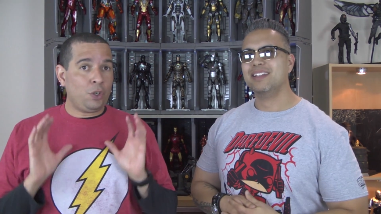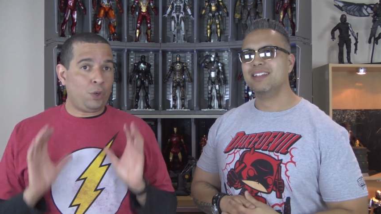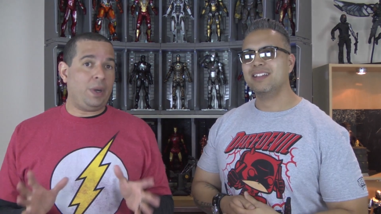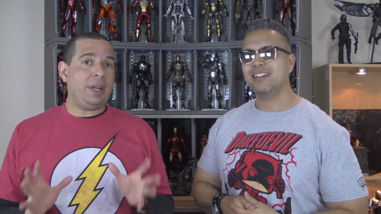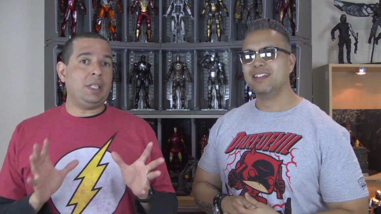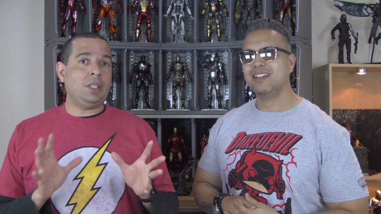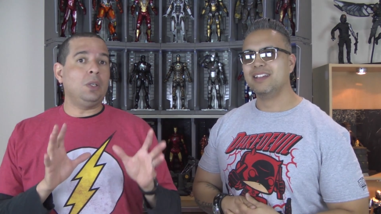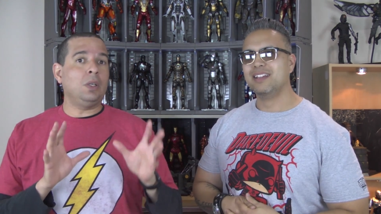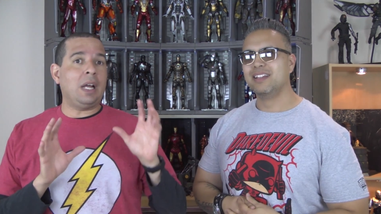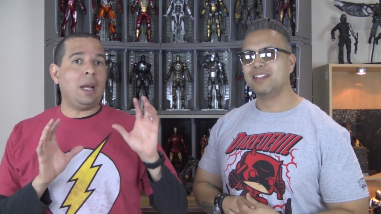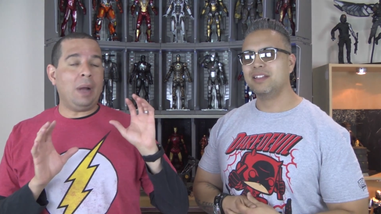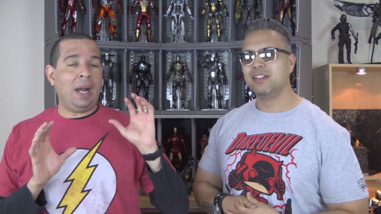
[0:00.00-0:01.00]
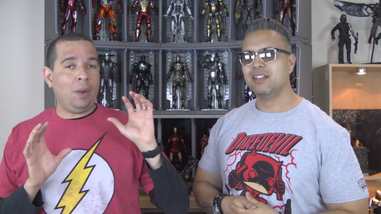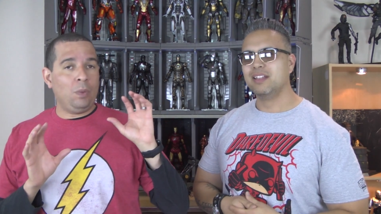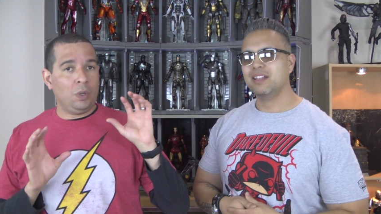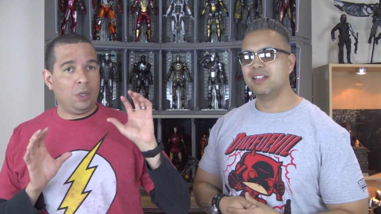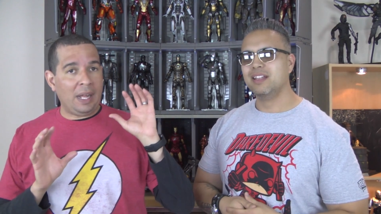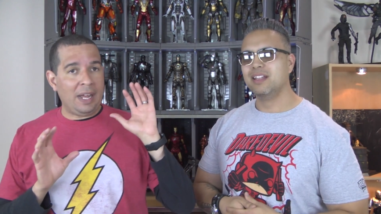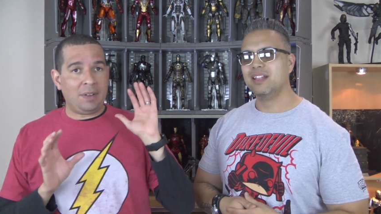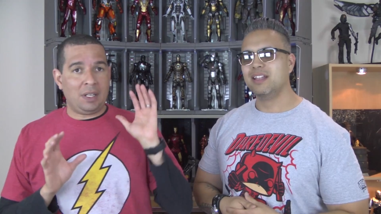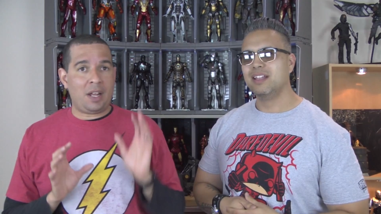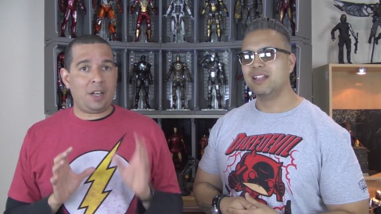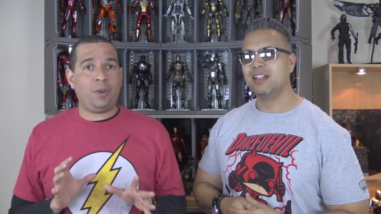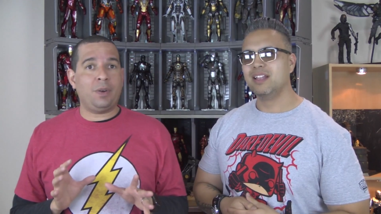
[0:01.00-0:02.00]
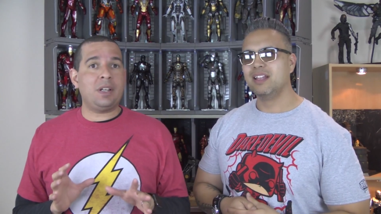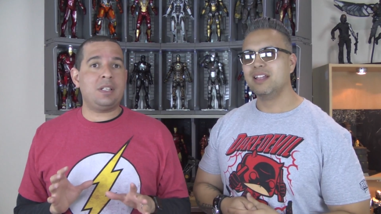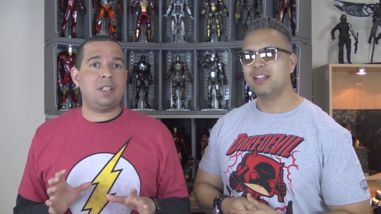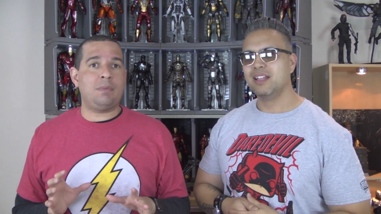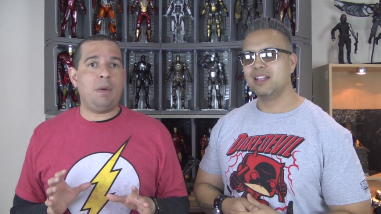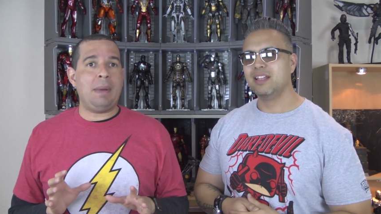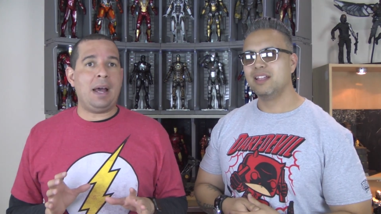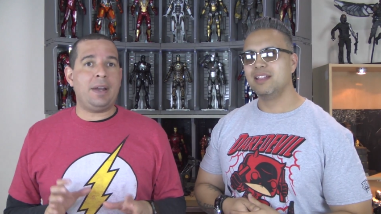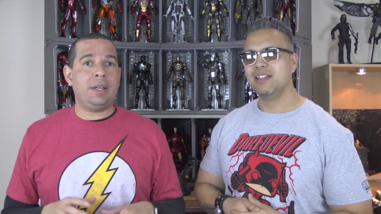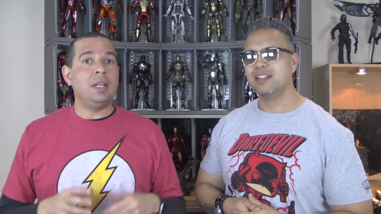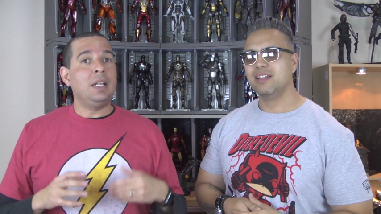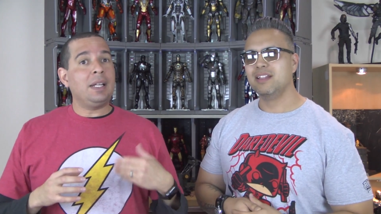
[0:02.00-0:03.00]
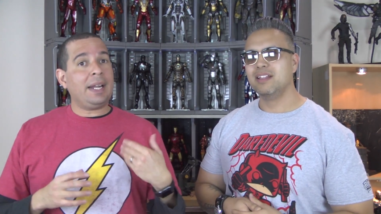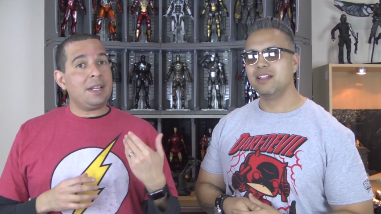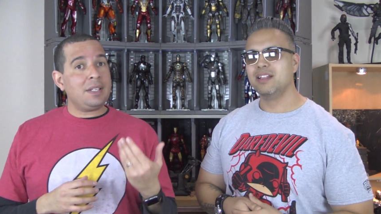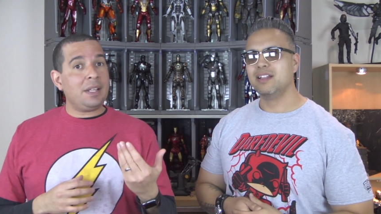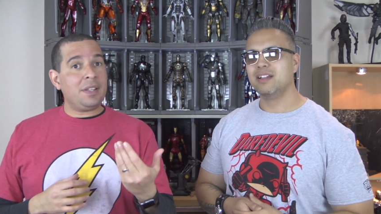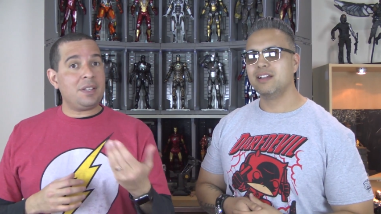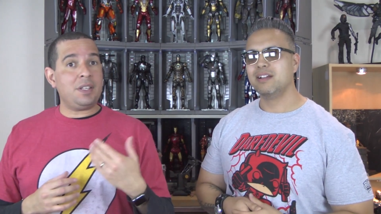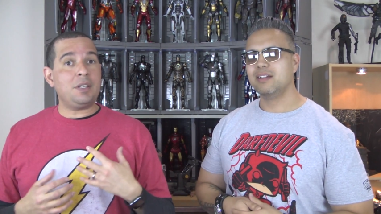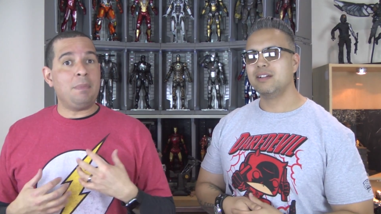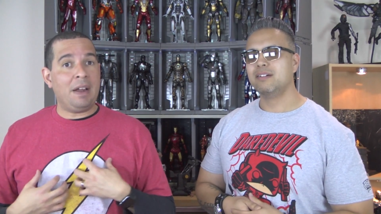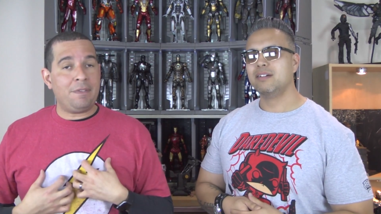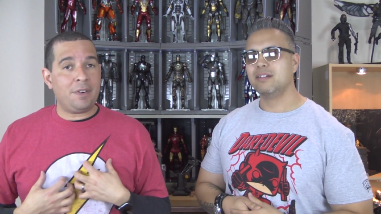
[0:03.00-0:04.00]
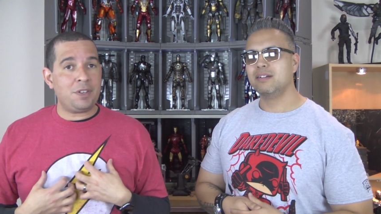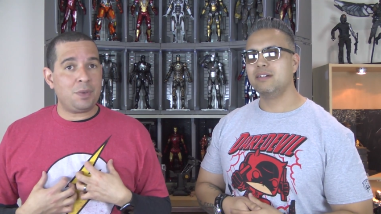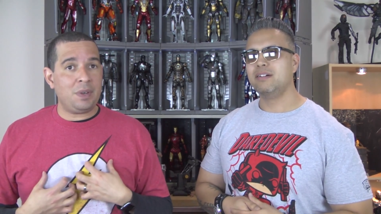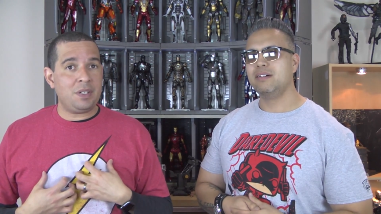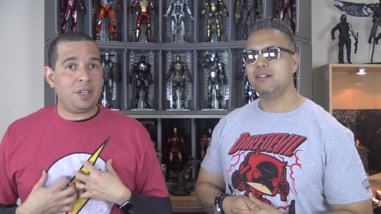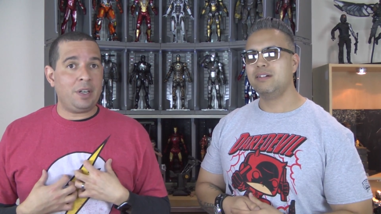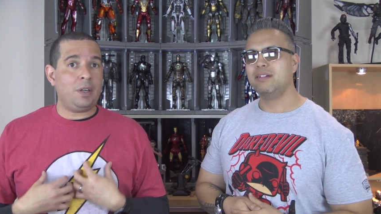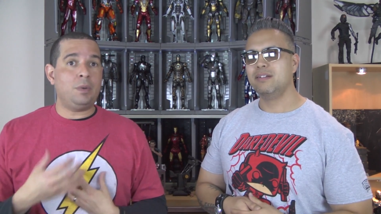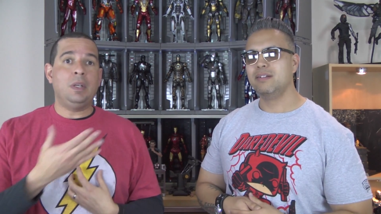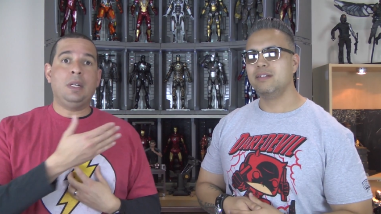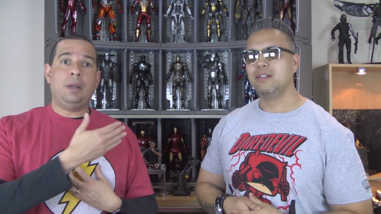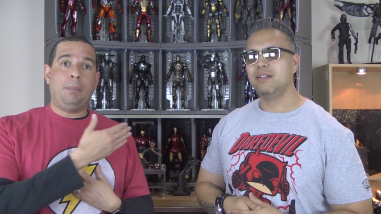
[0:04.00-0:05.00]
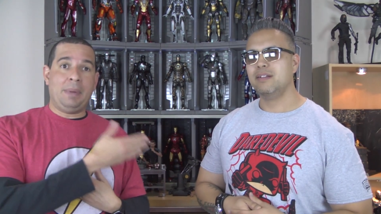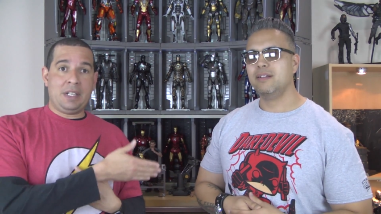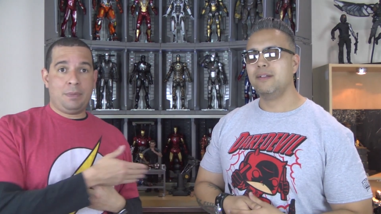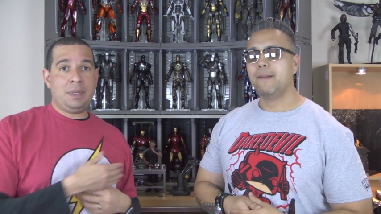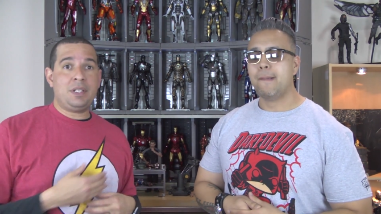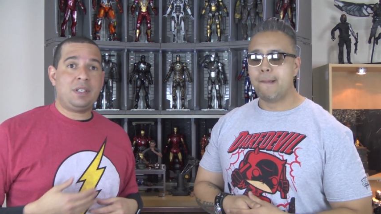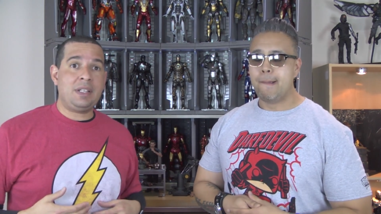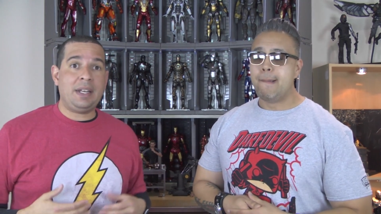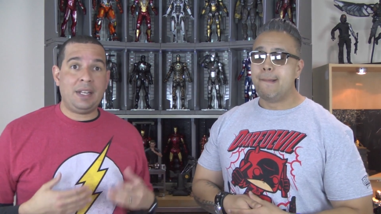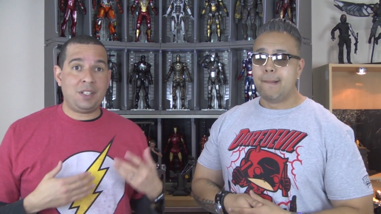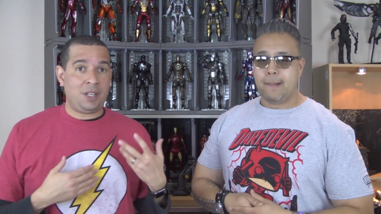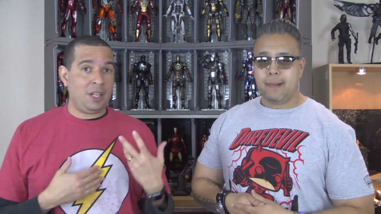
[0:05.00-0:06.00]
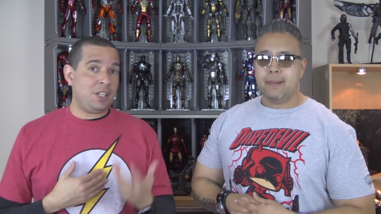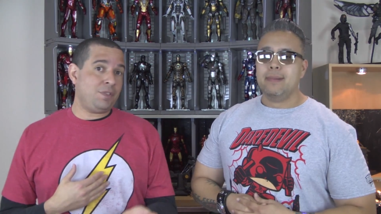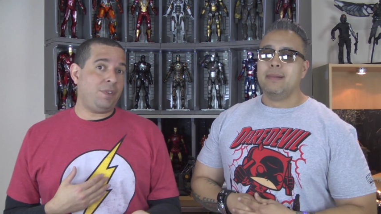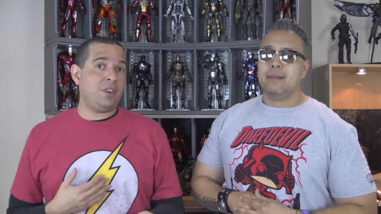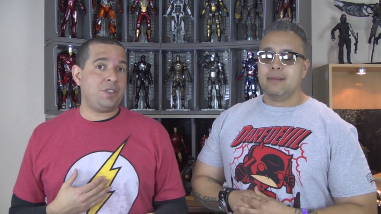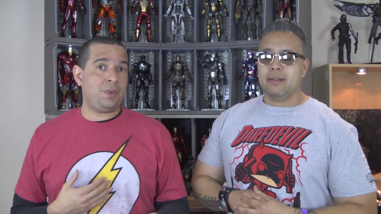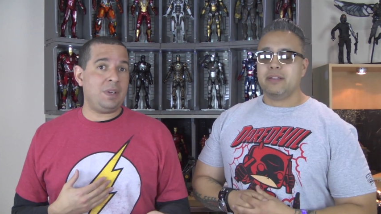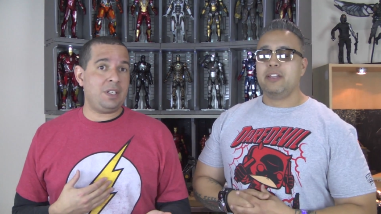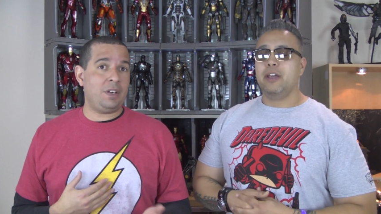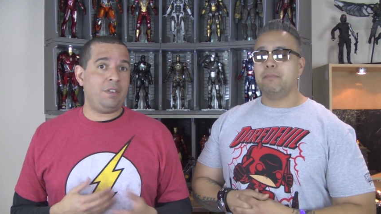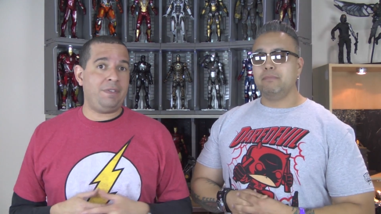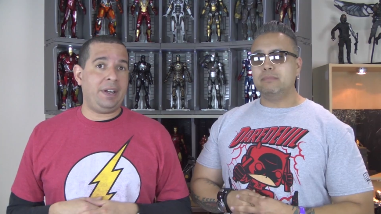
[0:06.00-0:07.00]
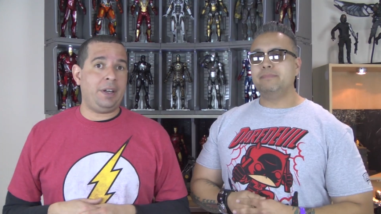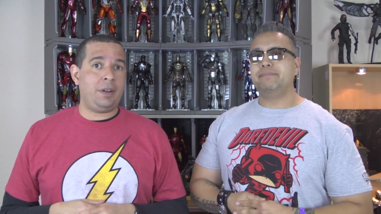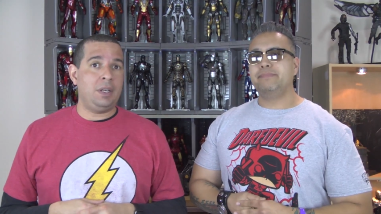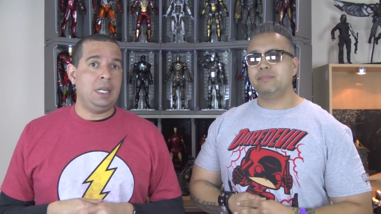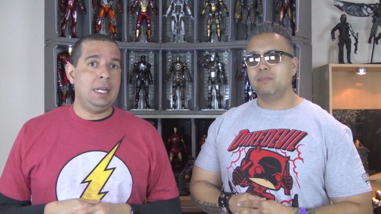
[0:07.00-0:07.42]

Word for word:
Speaker 1: critical. I, I will have a lot of criticism about it. Like I said, this is my first three zero. Benjamin just said it's his first three zero yep. figure.